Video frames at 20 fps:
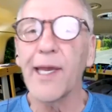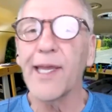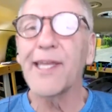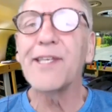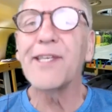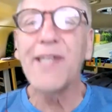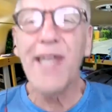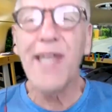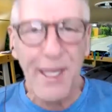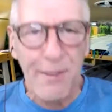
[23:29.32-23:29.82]

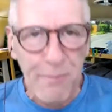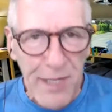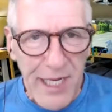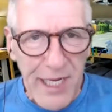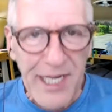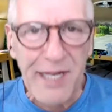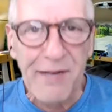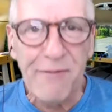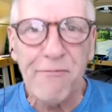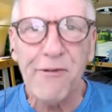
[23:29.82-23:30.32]
take a
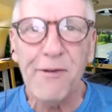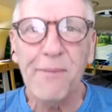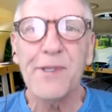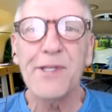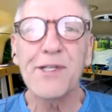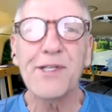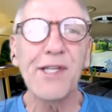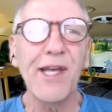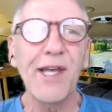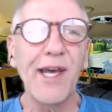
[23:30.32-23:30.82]
beating from
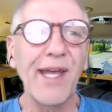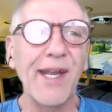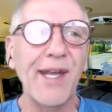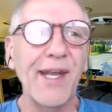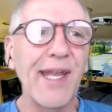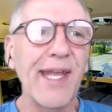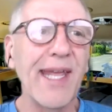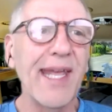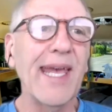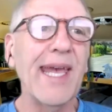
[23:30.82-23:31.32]
the sun
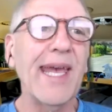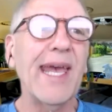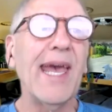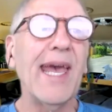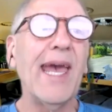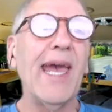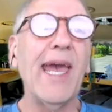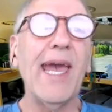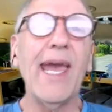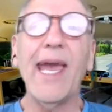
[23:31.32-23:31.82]

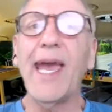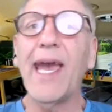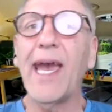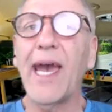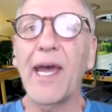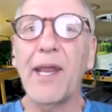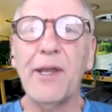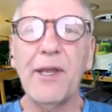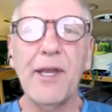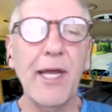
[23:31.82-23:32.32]

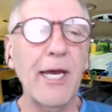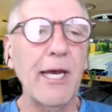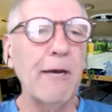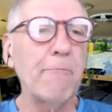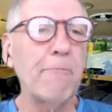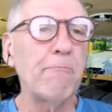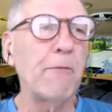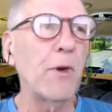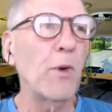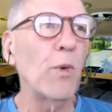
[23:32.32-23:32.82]
and
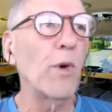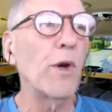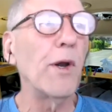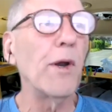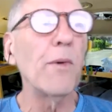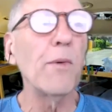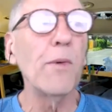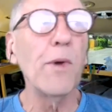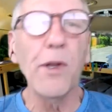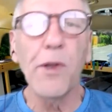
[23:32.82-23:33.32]

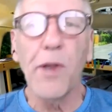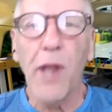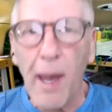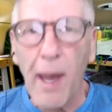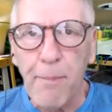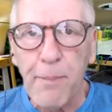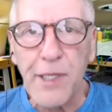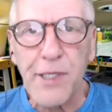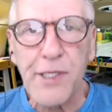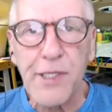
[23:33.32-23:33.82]
or will
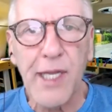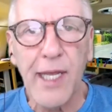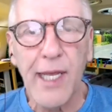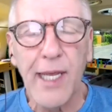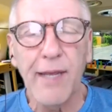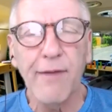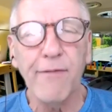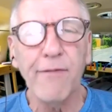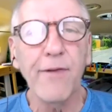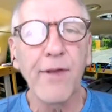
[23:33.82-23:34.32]
not be
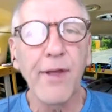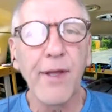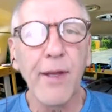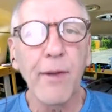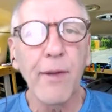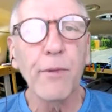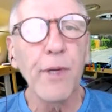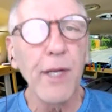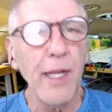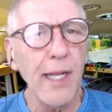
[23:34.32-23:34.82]
safe,
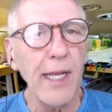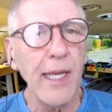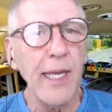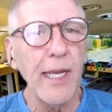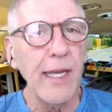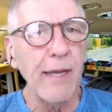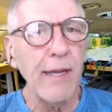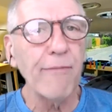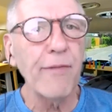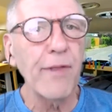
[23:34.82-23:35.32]
really,
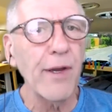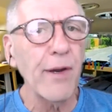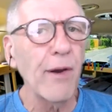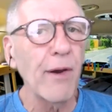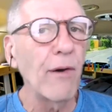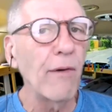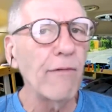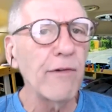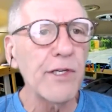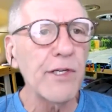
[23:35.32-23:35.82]
if they're
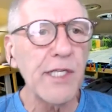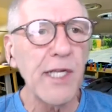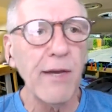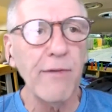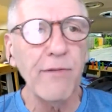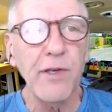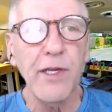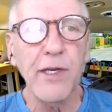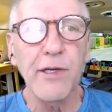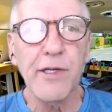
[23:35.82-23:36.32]
over
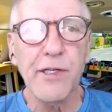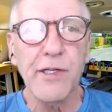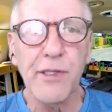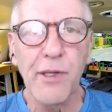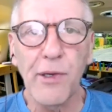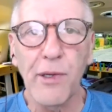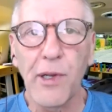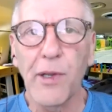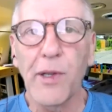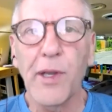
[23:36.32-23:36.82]
7 years
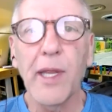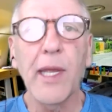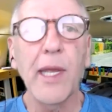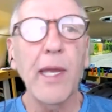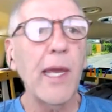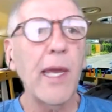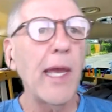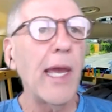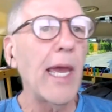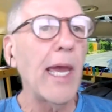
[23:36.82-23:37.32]
old.
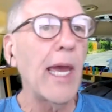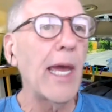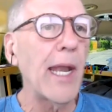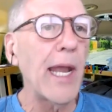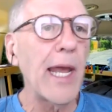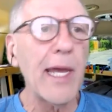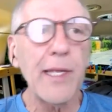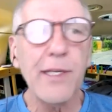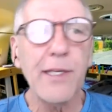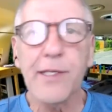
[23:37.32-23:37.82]
And
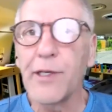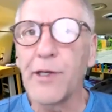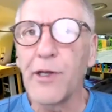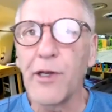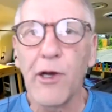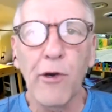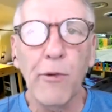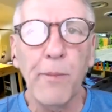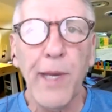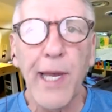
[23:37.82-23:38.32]
as a
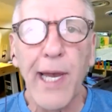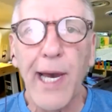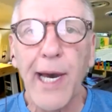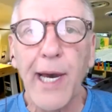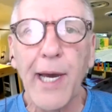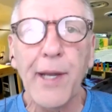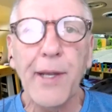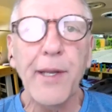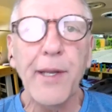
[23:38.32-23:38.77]
nomad,